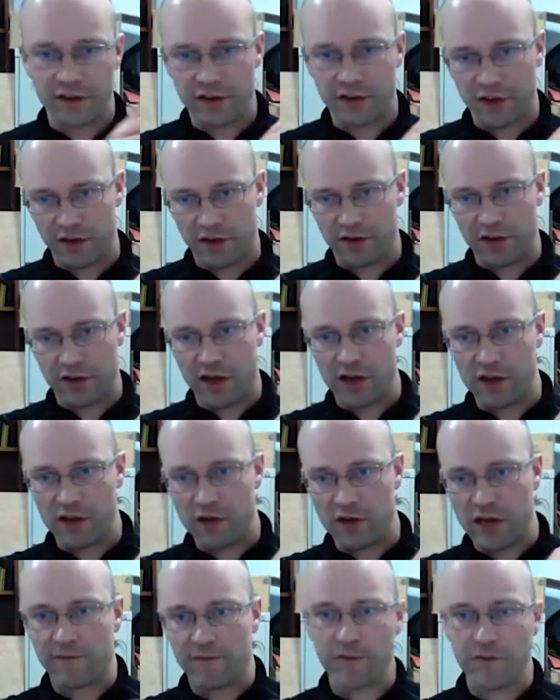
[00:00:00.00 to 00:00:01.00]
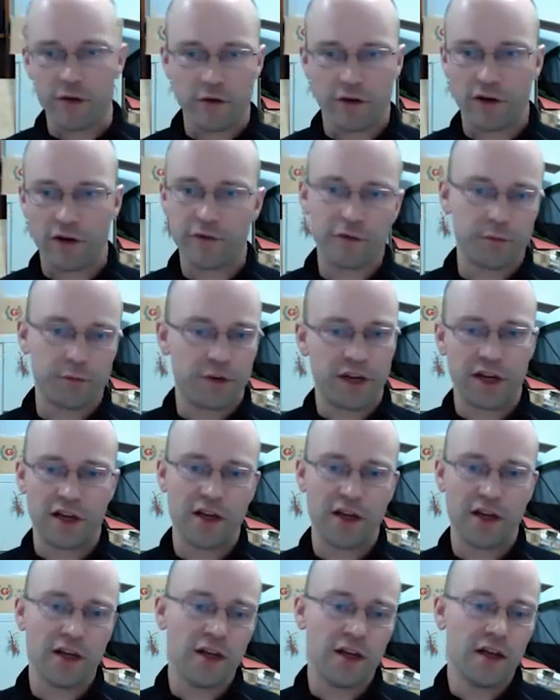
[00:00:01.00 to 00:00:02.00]
and you get fewer
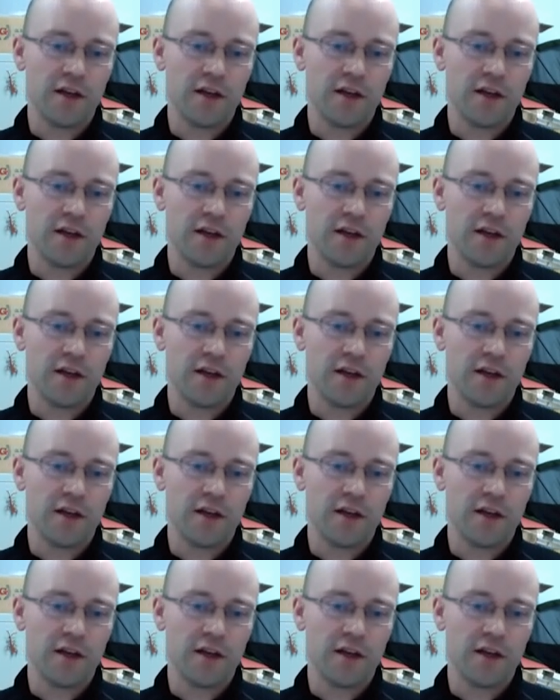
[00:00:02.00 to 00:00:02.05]
offspring